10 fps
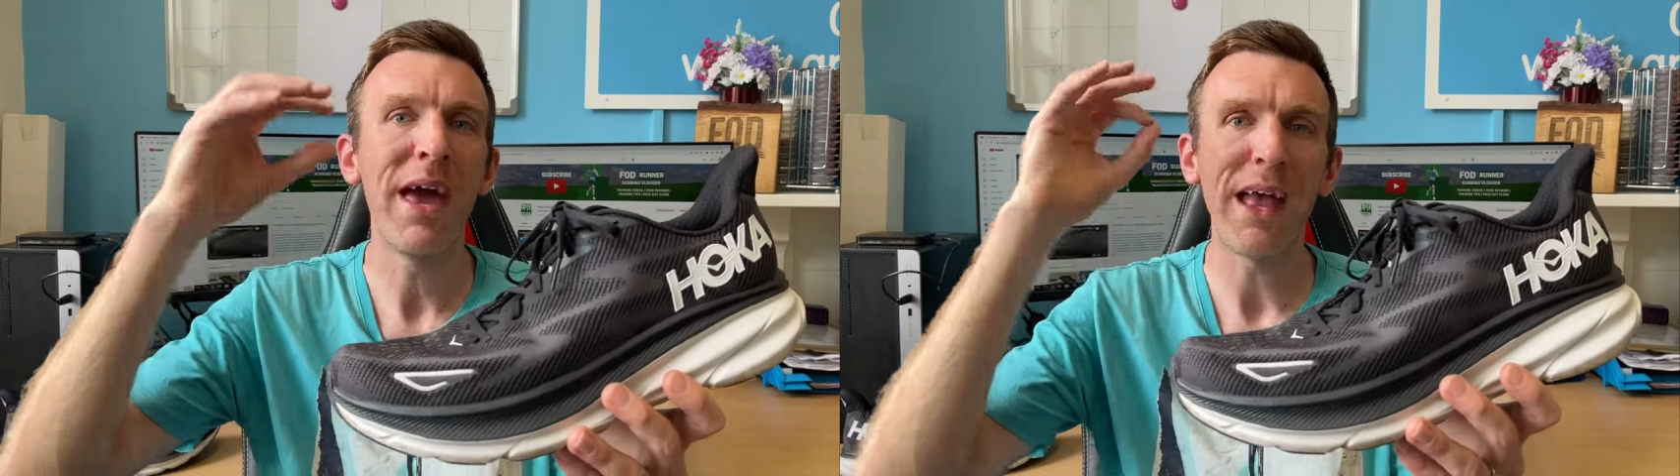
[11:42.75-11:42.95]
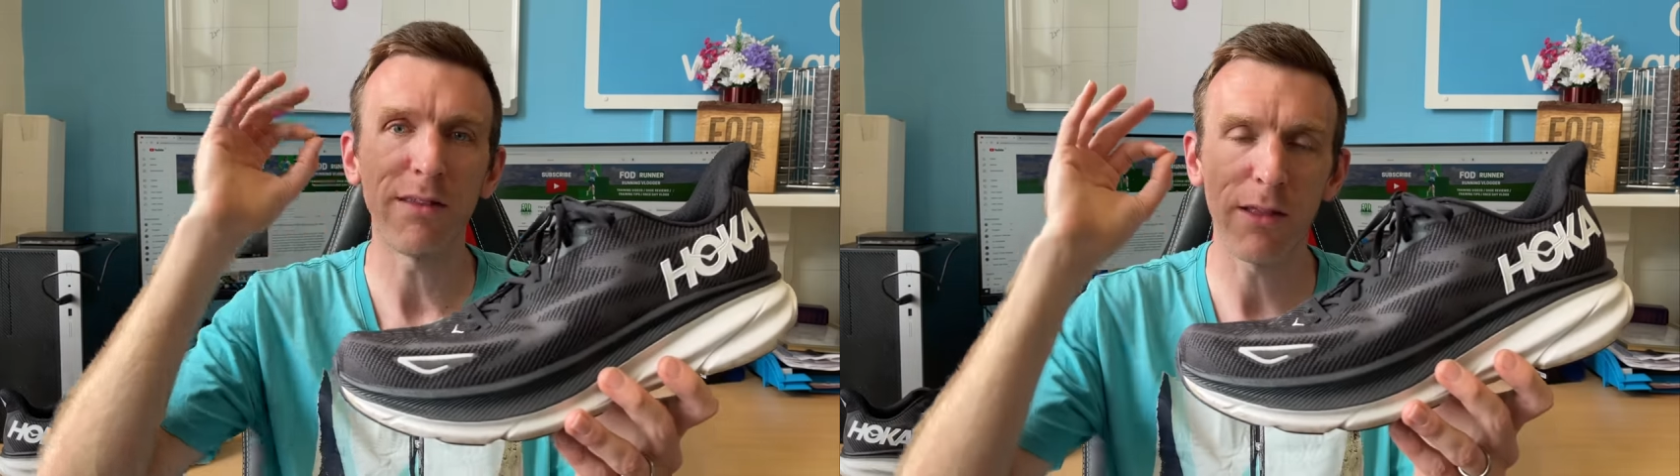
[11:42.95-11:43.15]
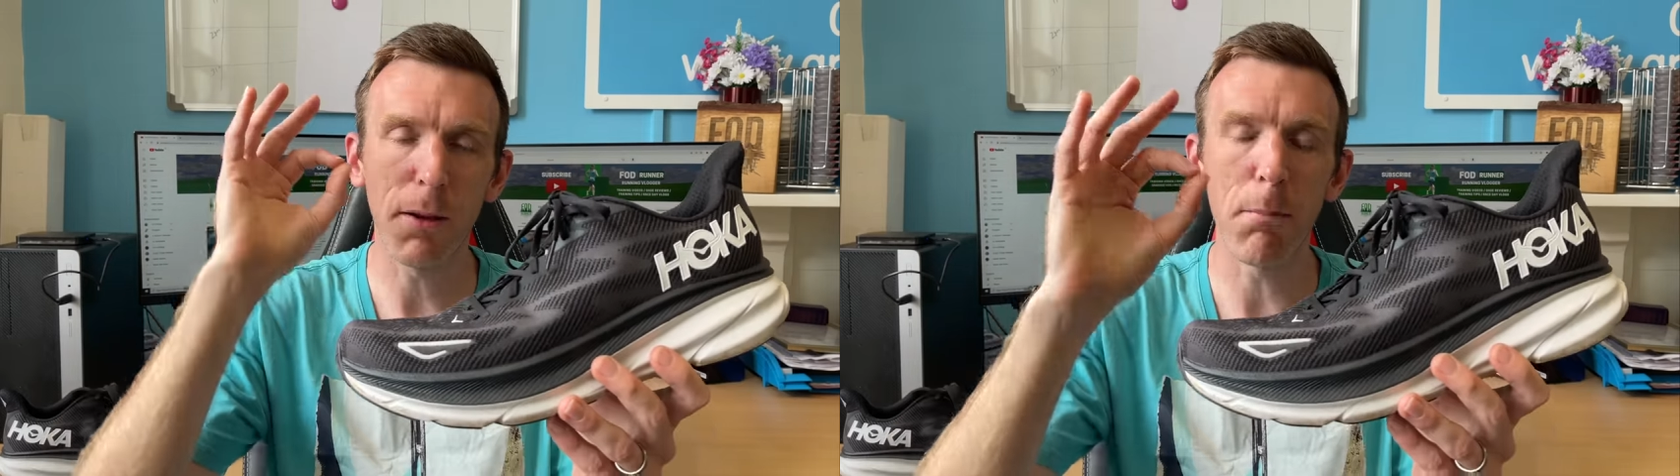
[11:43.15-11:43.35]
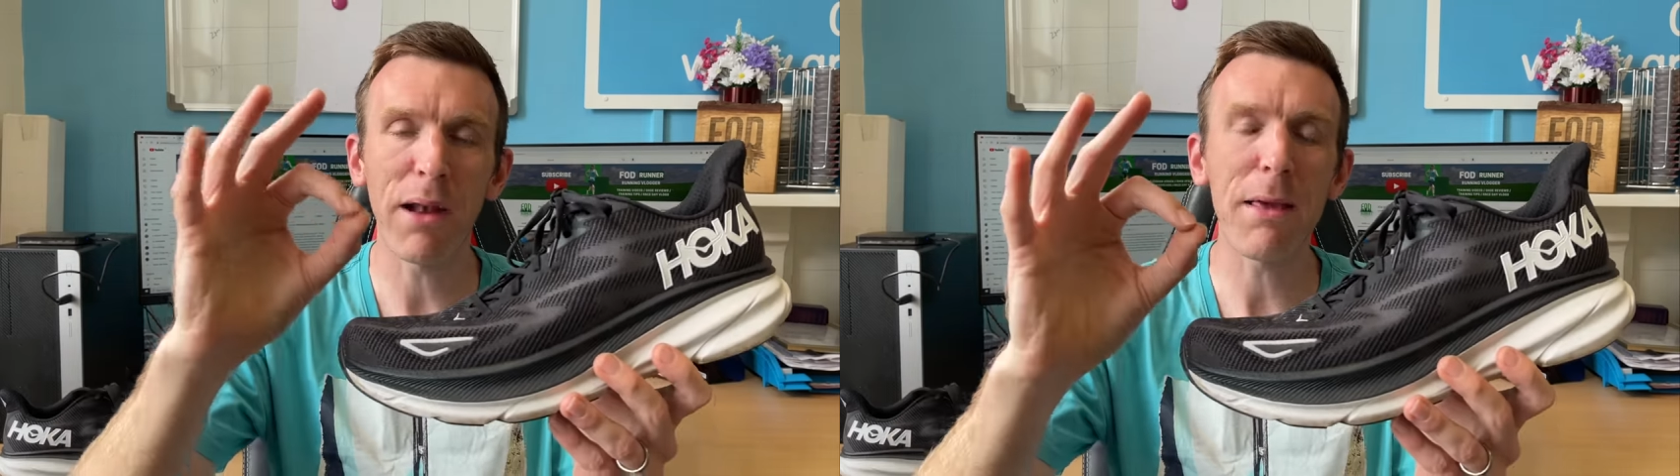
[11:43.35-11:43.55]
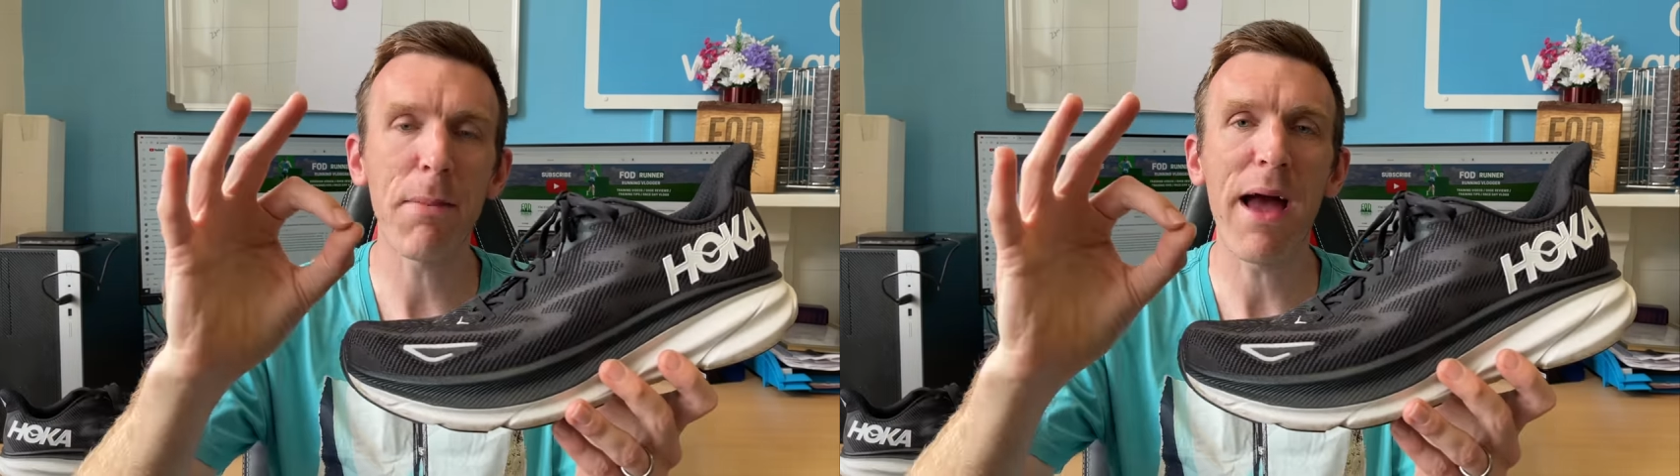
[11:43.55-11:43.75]
it's the
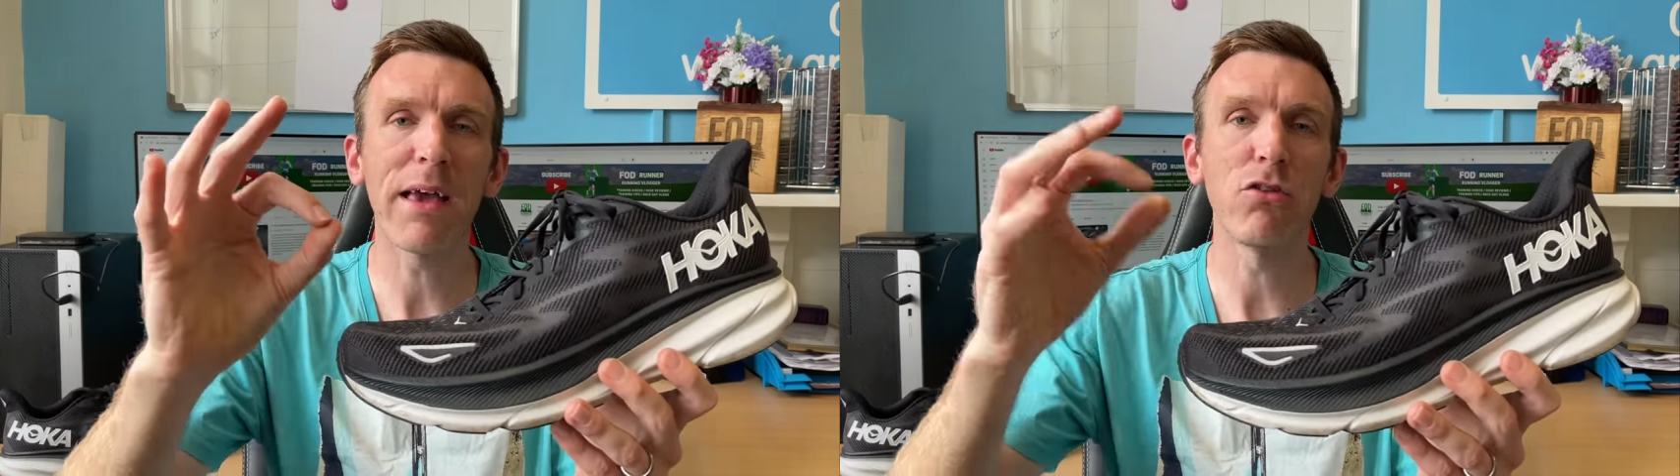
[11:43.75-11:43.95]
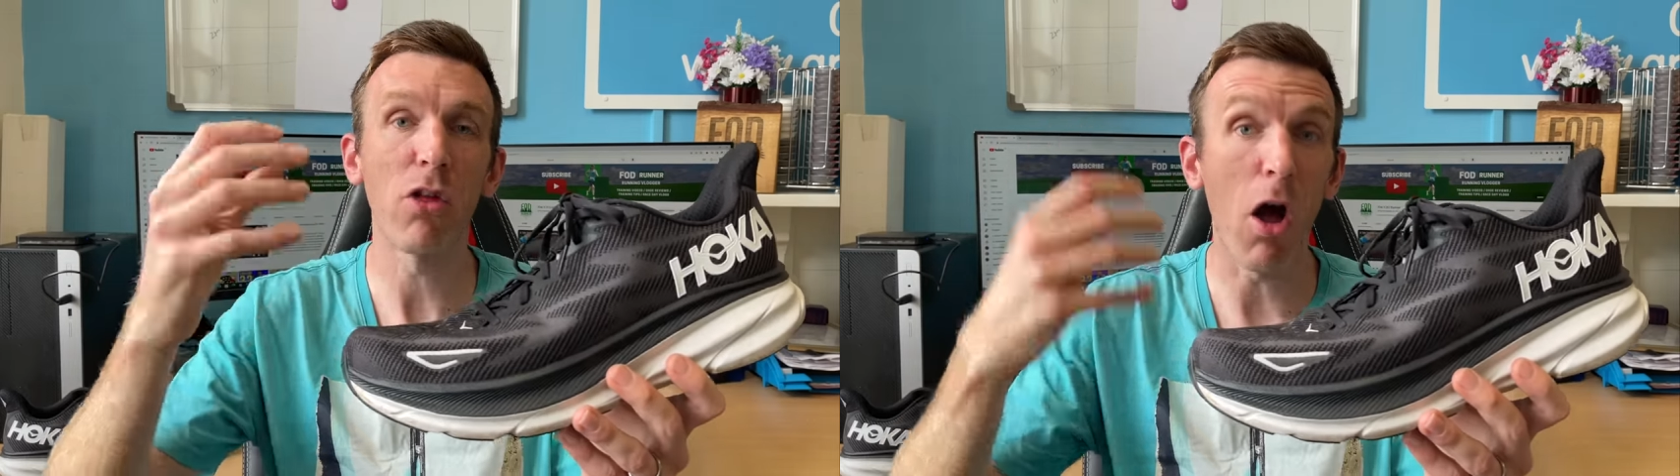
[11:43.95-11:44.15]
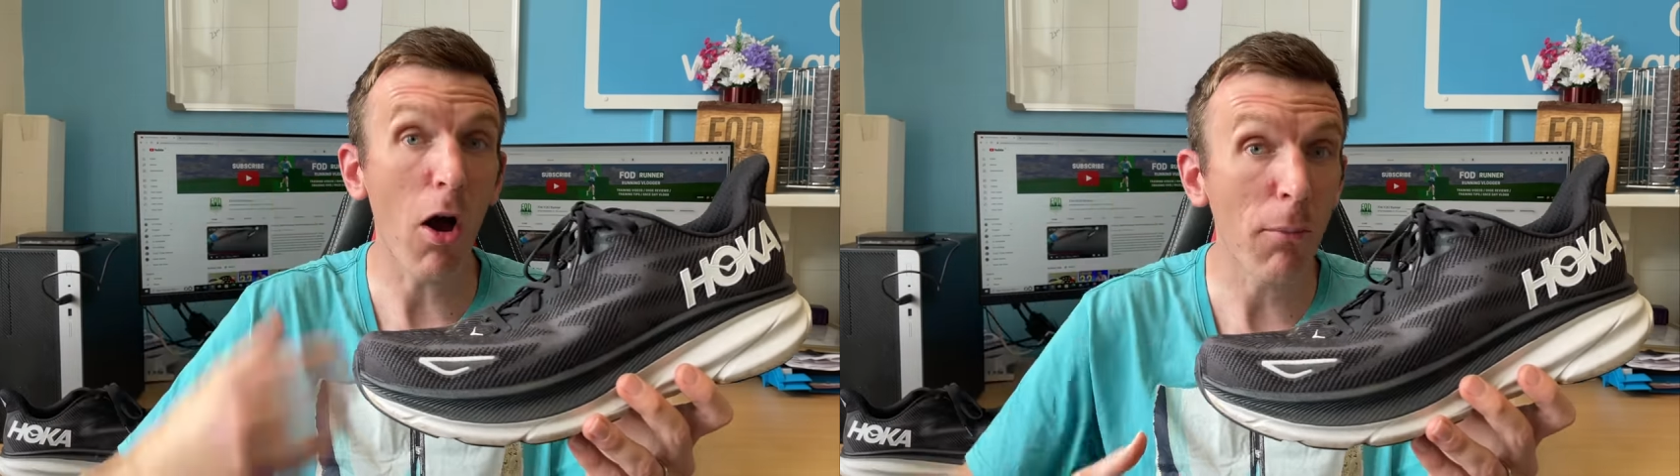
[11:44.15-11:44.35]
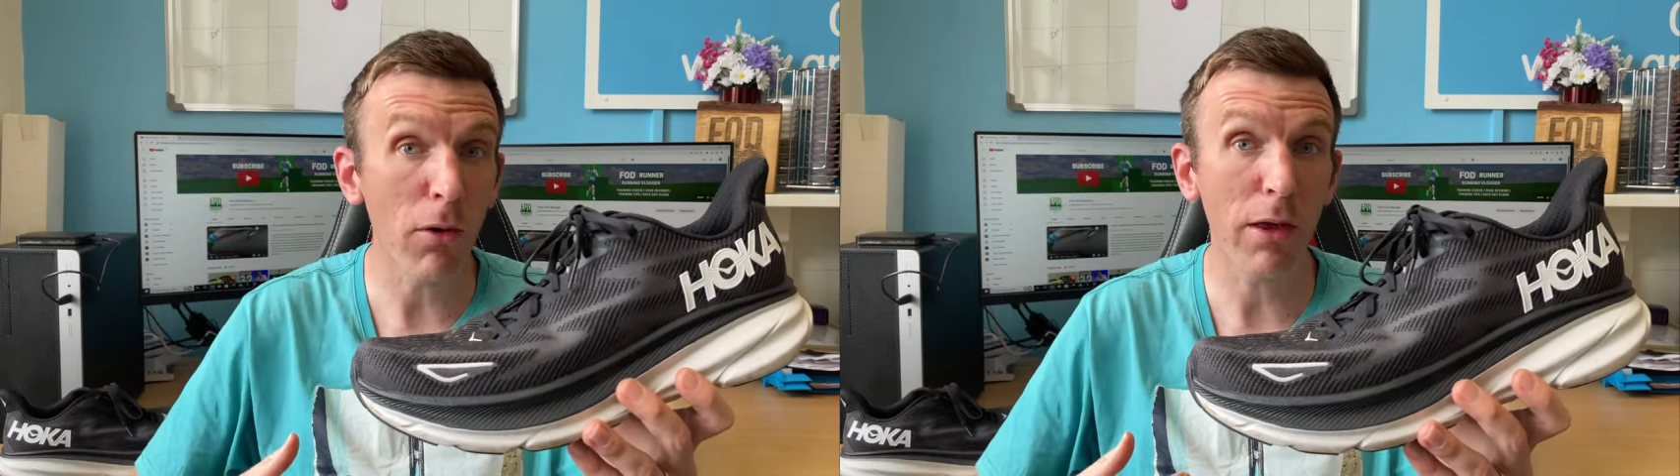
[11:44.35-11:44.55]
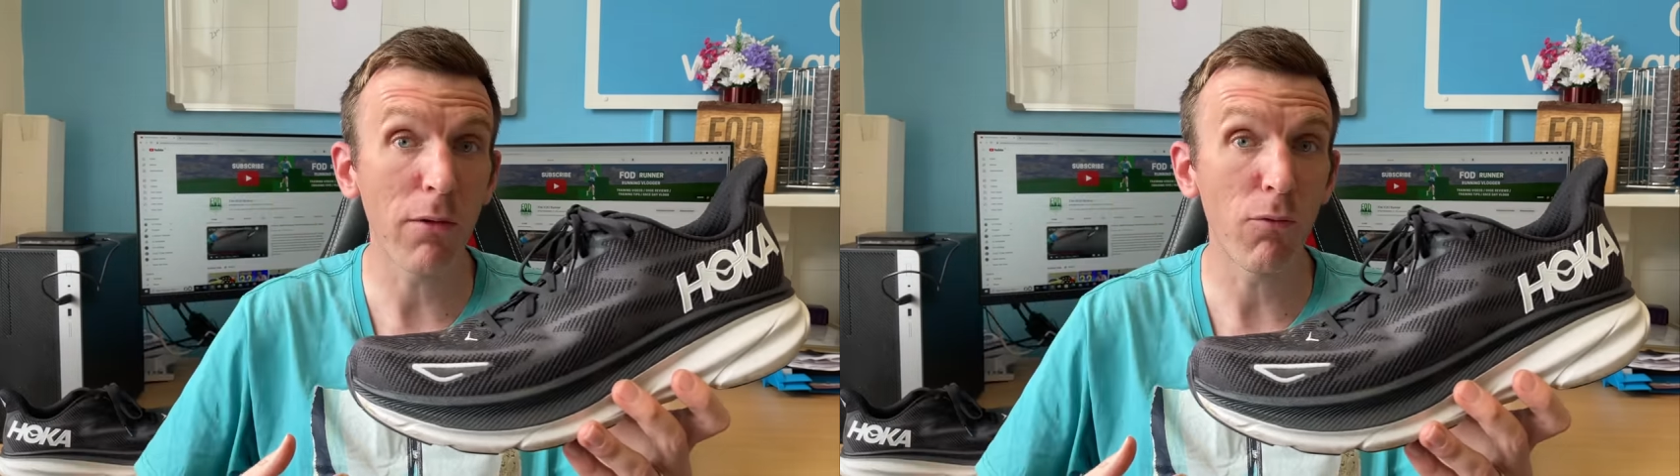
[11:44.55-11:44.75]
complete package that I'm
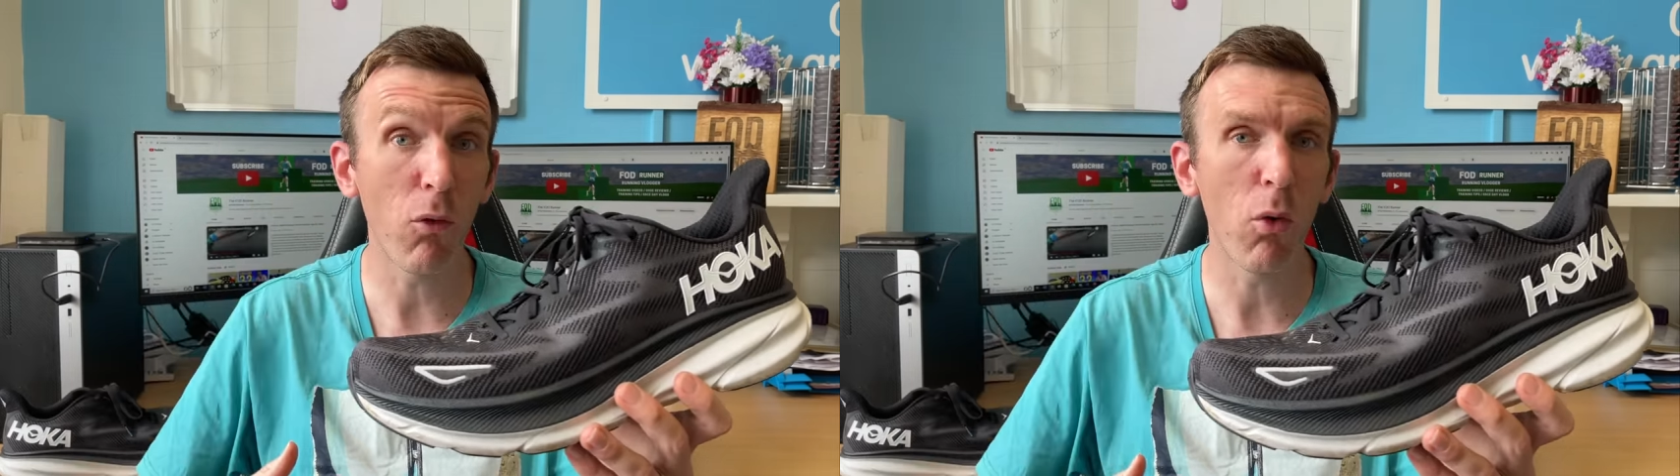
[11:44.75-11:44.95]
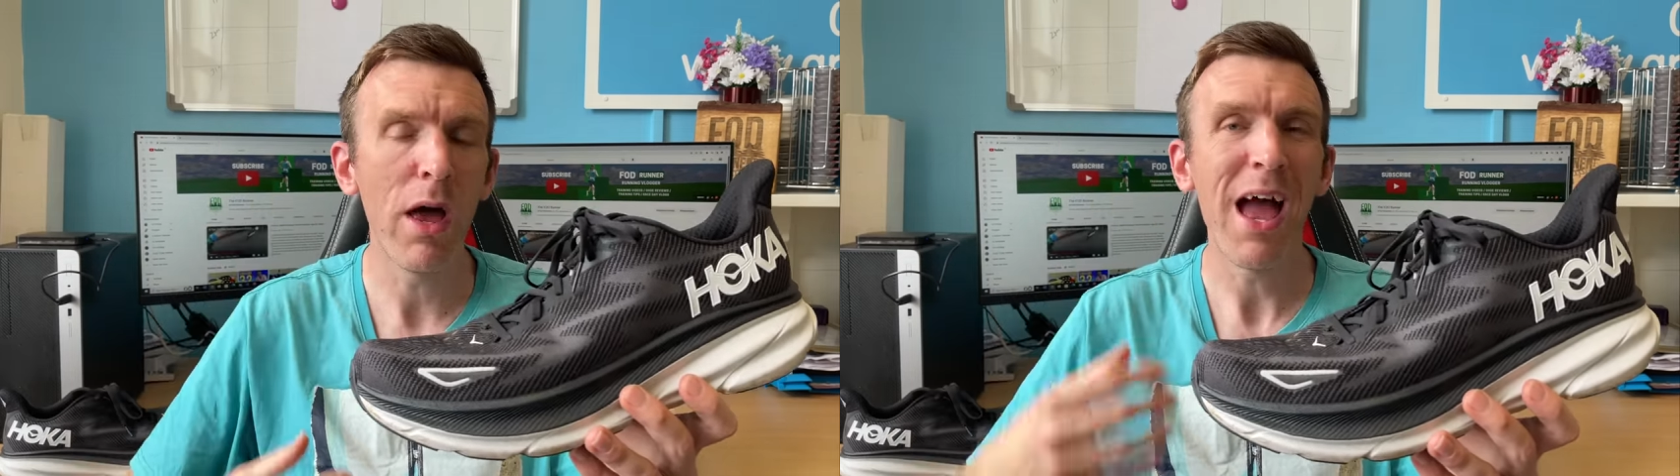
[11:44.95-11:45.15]
looking for,